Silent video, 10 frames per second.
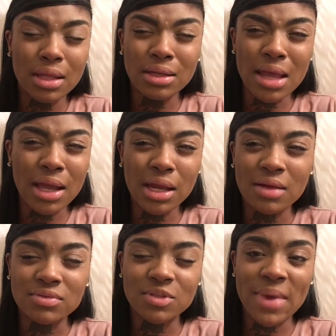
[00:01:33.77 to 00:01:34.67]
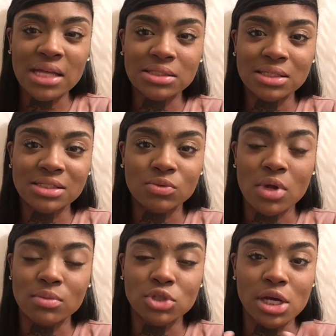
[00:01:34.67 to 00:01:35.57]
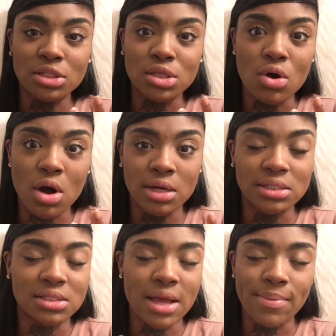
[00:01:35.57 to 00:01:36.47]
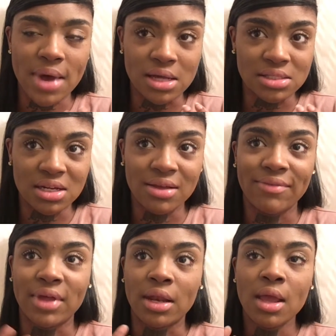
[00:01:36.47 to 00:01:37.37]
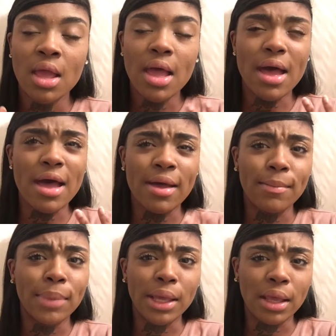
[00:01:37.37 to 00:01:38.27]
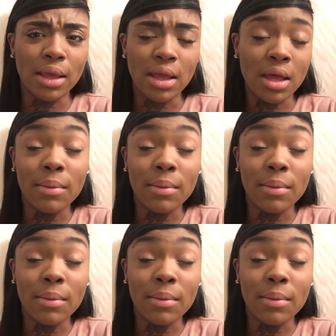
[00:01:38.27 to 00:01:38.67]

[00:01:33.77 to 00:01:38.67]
negative spaces while I'm trying so hard to stay positive and upbeat.